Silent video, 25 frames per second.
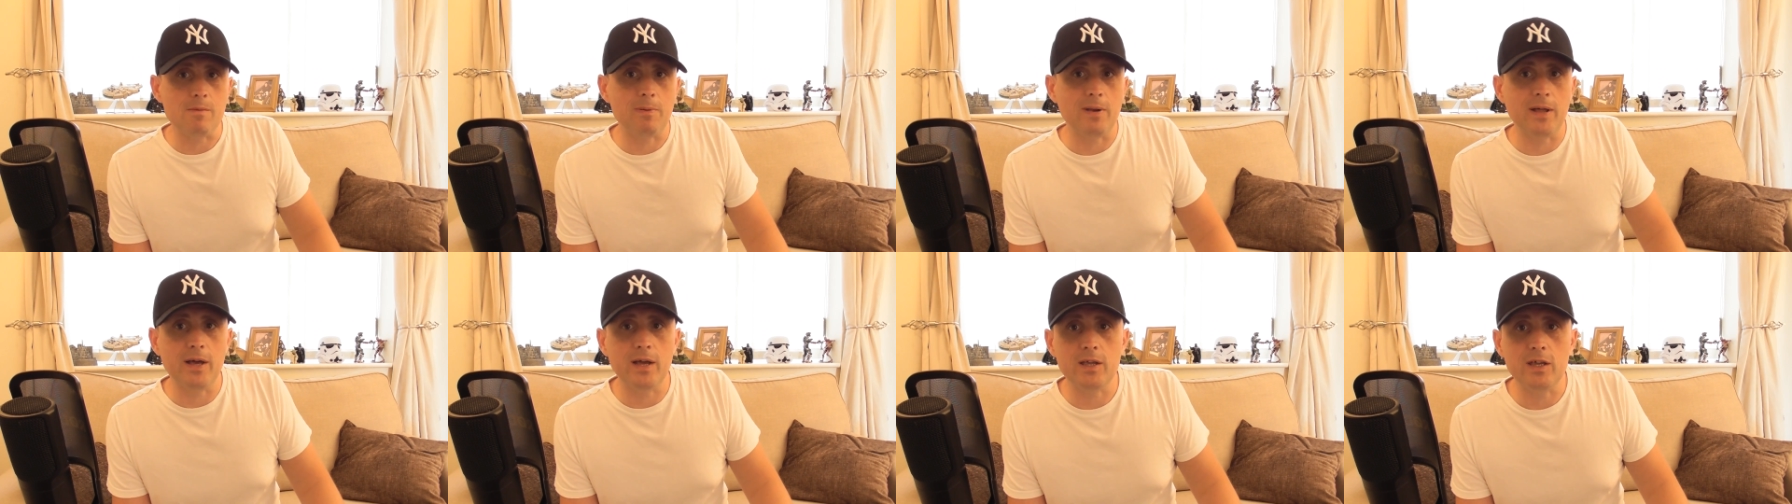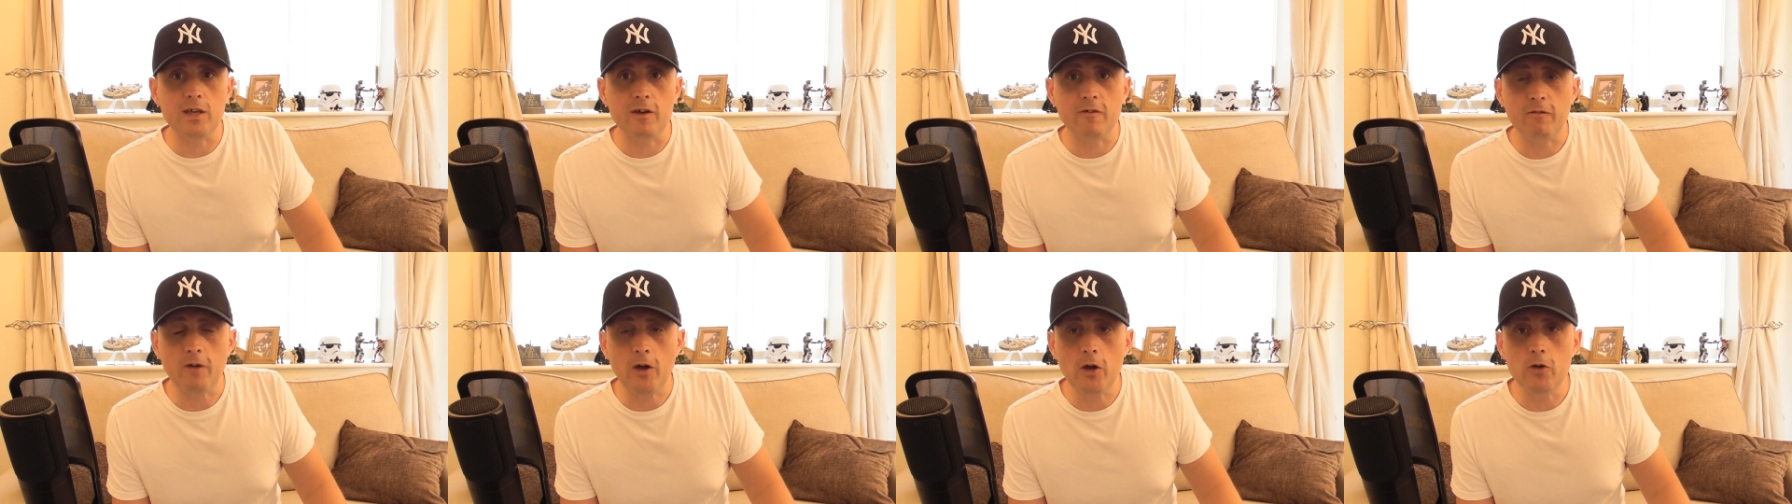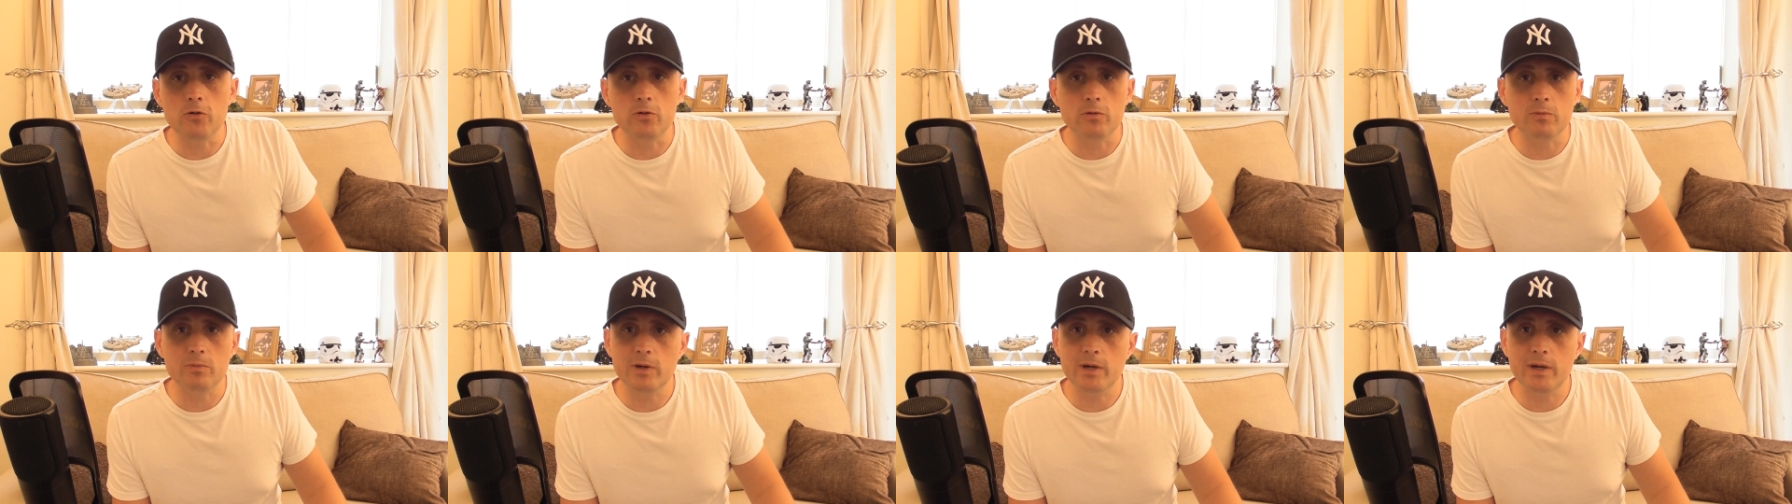to play on your
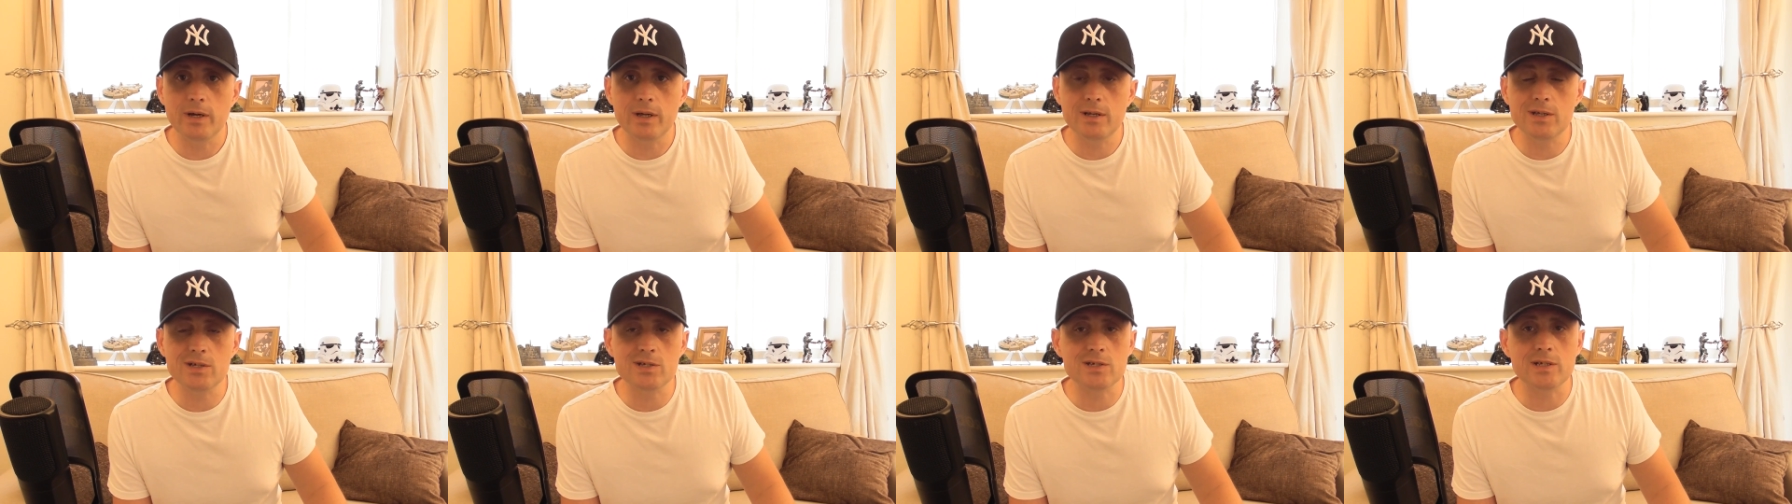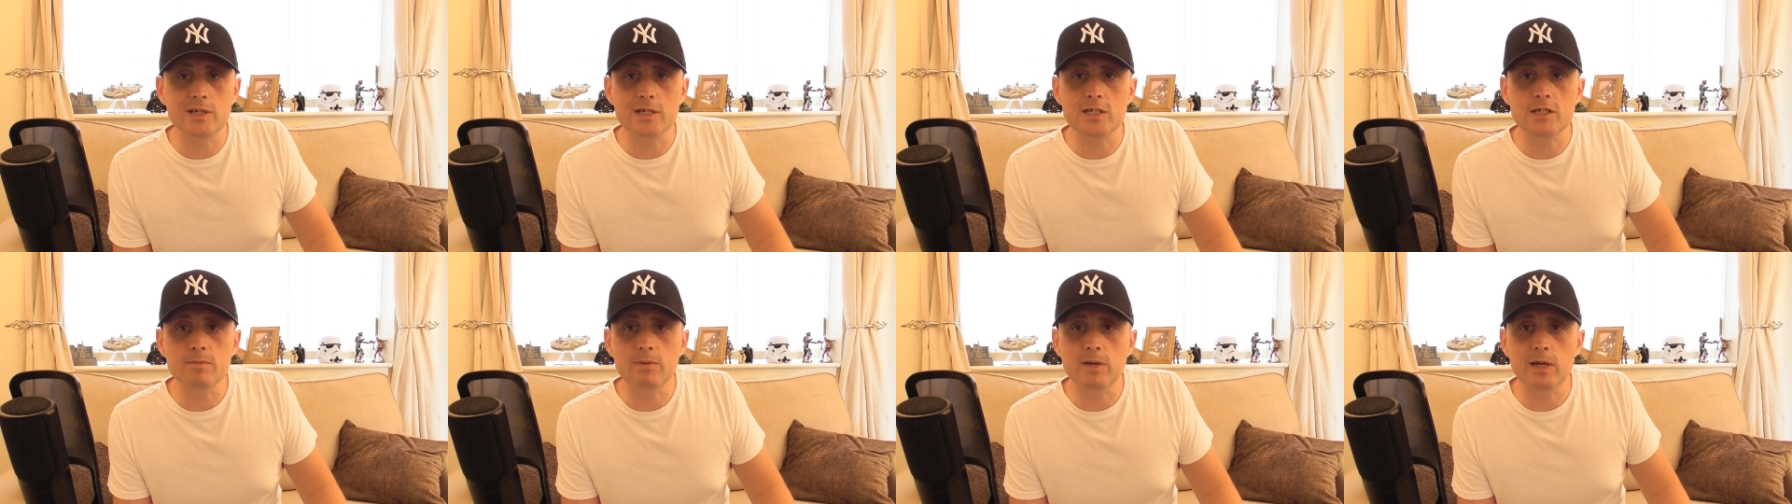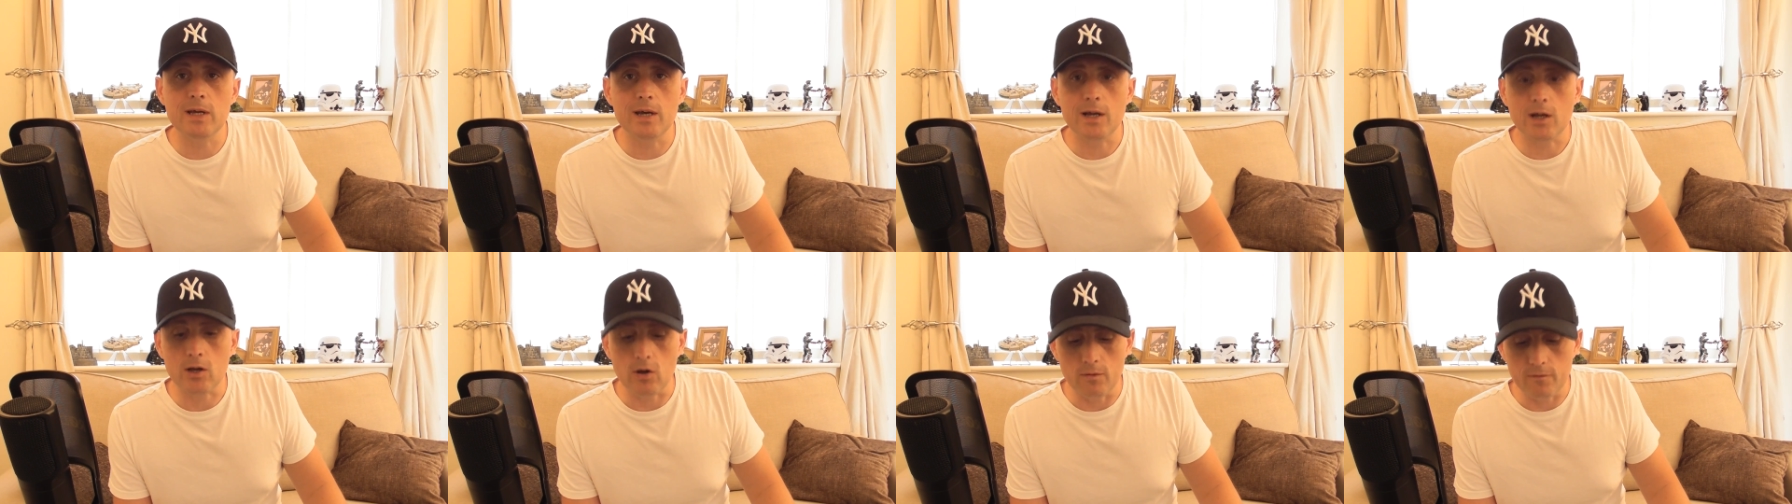phone, but it doesn't need to
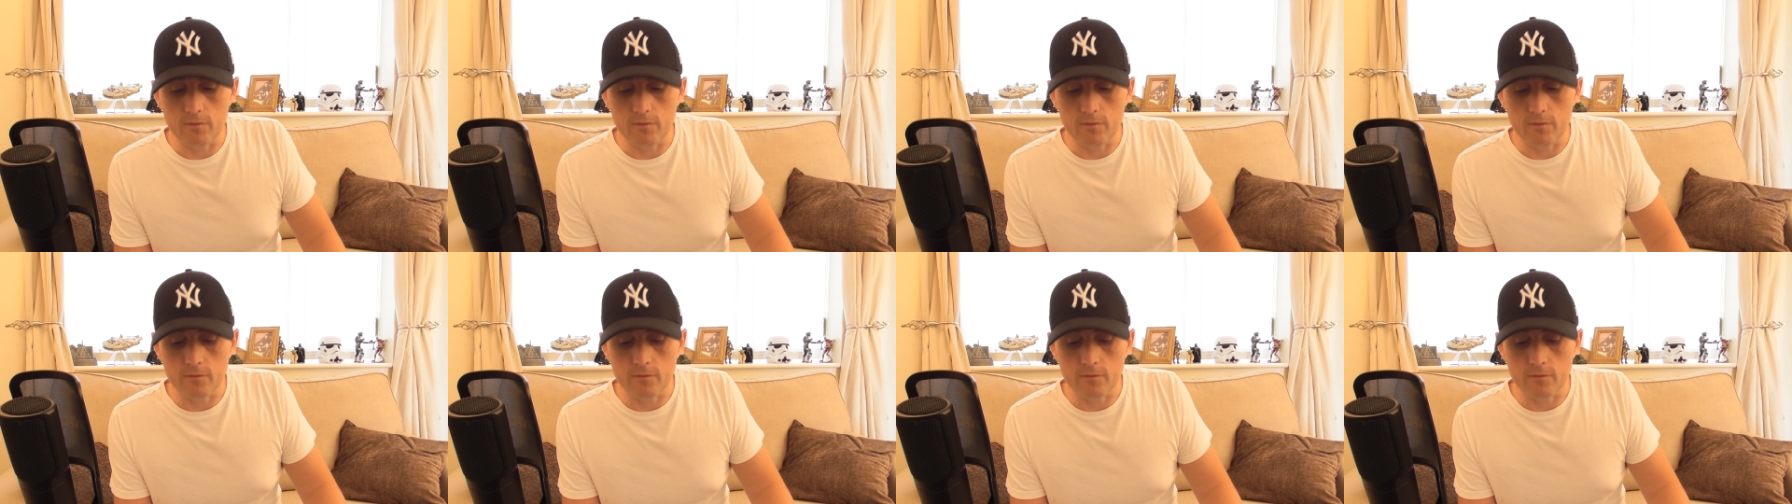be at a